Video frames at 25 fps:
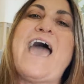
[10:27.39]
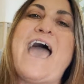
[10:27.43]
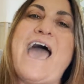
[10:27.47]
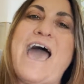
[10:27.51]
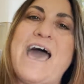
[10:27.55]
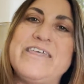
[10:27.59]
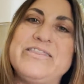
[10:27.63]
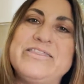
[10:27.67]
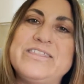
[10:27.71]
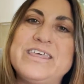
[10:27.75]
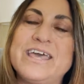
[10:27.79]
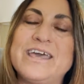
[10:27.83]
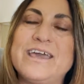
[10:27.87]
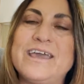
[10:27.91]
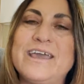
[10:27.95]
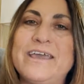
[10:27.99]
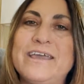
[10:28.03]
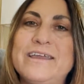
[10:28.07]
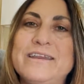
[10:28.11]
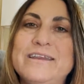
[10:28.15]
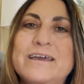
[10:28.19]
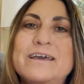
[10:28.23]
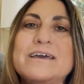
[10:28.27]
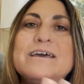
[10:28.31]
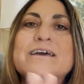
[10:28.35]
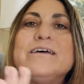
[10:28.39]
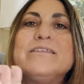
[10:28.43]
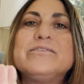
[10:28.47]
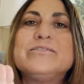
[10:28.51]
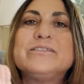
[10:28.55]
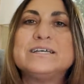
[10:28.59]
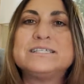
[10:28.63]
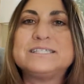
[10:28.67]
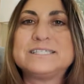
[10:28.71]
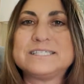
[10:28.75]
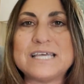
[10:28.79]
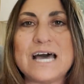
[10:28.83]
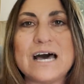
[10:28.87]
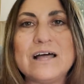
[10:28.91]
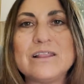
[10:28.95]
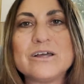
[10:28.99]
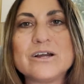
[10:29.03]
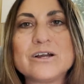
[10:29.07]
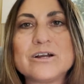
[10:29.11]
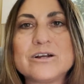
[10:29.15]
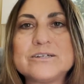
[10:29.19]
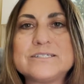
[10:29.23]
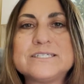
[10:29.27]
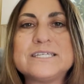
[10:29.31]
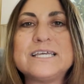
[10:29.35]
And then the
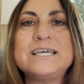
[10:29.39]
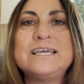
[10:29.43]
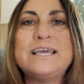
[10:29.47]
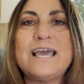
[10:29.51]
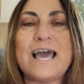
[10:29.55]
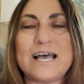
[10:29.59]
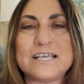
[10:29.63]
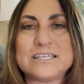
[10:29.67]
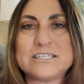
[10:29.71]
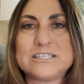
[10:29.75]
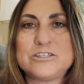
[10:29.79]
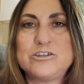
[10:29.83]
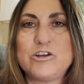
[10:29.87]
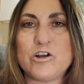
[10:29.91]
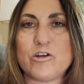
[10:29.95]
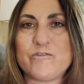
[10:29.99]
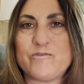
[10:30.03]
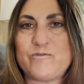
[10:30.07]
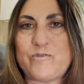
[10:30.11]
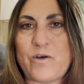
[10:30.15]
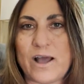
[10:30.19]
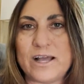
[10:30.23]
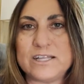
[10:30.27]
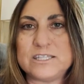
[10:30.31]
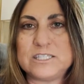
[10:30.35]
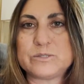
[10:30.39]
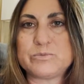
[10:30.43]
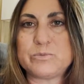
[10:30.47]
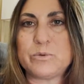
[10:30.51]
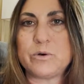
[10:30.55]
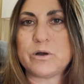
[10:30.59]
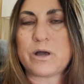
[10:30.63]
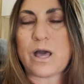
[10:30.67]
sellers, yes, your funds will